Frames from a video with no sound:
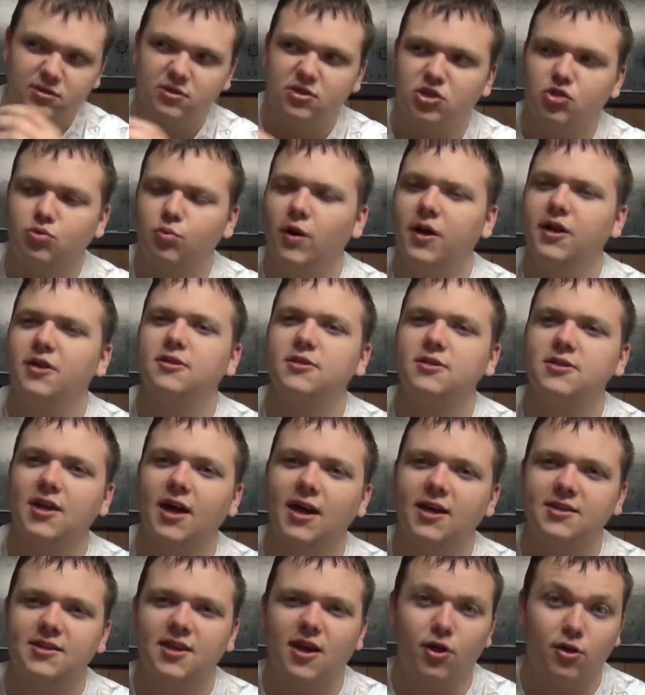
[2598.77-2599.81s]
Just wait till he's
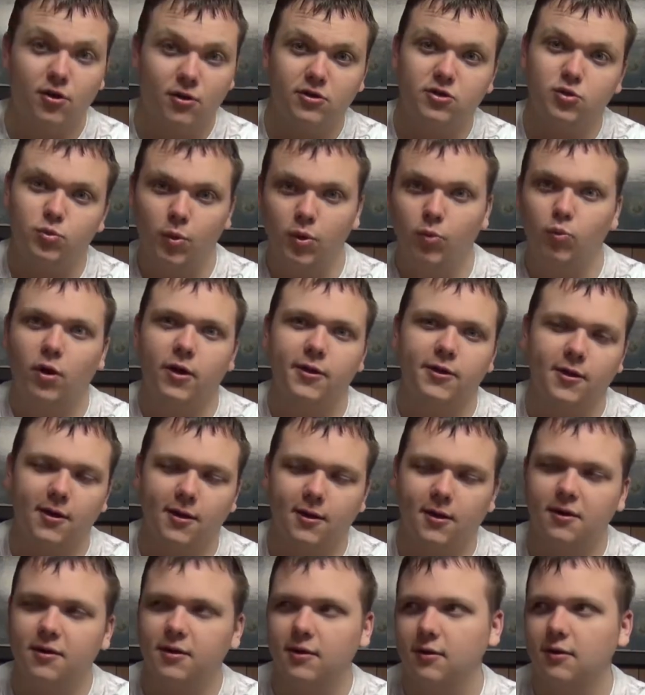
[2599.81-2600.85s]
got it together, because we want the
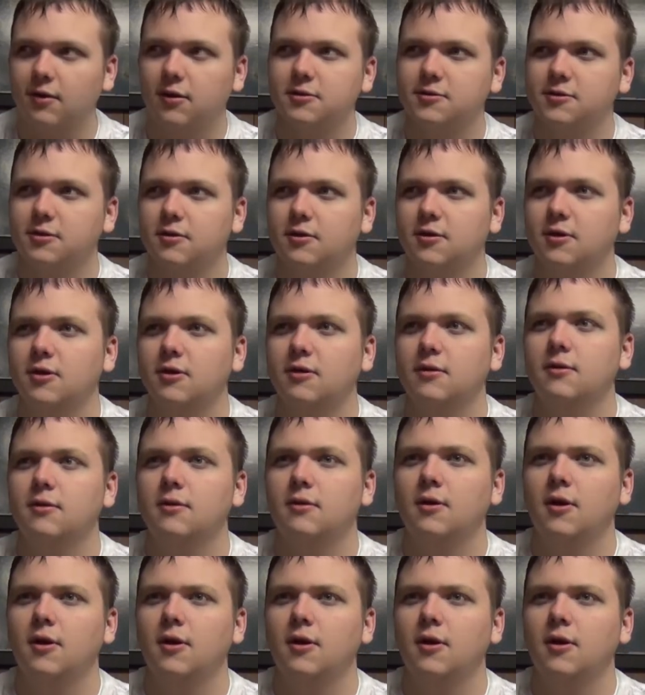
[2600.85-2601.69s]
gun. Guns are good.